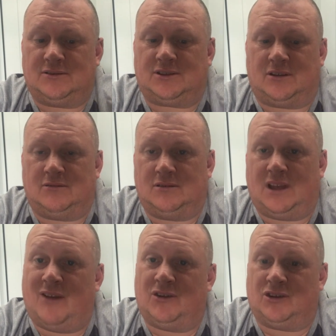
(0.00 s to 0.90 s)
So
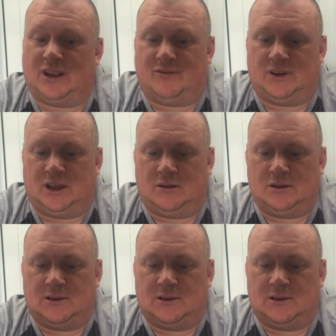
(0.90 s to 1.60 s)
have a look at that video.